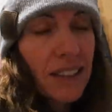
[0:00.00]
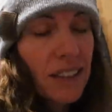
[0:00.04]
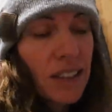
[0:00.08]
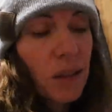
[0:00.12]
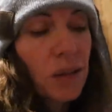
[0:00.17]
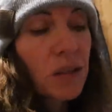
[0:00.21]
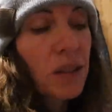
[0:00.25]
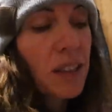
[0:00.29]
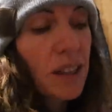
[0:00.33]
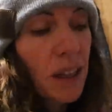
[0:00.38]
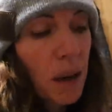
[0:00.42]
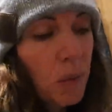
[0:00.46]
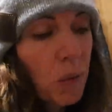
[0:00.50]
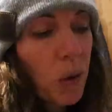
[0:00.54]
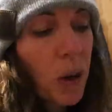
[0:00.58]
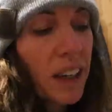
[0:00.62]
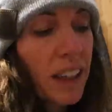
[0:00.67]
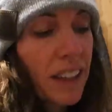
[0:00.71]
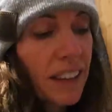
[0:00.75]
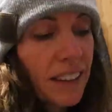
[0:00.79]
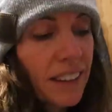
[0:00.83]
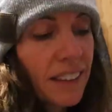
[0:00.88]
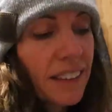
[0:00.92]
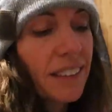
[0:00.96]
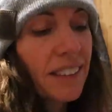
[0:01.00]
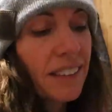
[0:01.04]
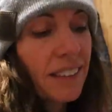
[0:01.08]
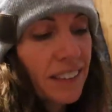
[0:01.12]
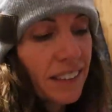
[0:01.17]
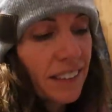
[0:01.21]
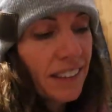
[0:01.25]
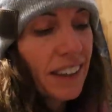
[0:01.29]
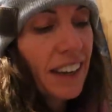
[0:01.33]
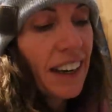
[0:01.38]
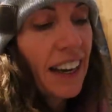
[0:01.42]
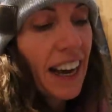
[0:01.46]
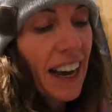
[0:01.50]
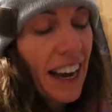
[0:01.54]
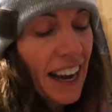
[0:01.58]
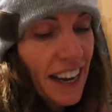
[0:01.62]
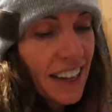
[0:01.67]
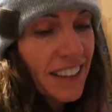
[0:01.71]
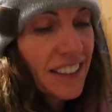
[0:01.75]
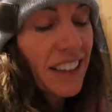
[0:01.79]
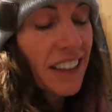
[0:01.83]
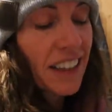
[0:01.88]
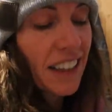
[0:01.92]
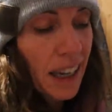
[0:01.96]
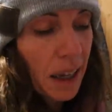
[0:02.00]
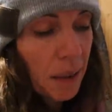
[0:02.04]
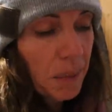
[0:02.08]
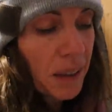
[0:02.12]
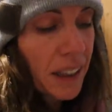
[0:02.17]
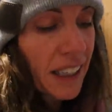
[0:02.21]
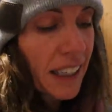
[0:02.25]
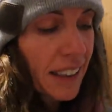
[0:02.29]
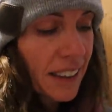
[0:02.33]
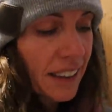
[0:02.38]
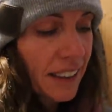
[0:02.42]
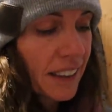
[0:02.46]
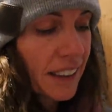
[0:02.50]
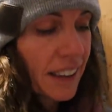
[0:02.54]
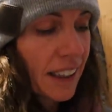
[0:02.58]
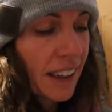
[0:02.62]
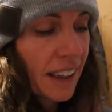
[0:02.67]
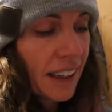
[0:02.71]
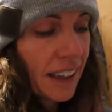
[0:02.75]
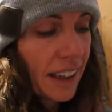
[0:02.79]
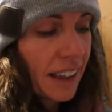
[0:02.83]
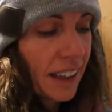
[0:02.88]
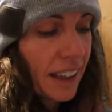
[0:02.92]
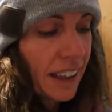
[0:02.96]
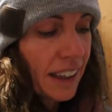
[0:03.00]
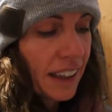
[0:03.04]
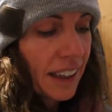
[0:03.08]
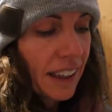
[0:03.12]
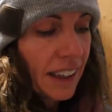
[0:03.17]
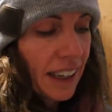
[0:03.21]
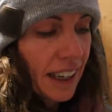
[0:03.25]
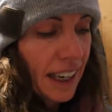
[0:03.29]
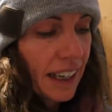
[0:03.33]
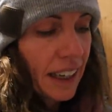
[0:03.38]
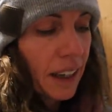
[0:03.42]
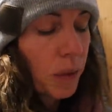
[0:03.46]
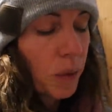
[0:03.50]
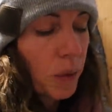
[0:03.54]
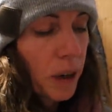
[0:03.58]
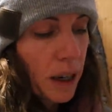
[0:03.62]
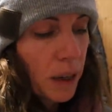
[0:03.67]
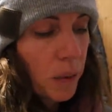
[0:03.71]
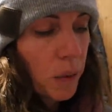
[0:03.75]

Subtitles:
So someone has claimed it, and it ran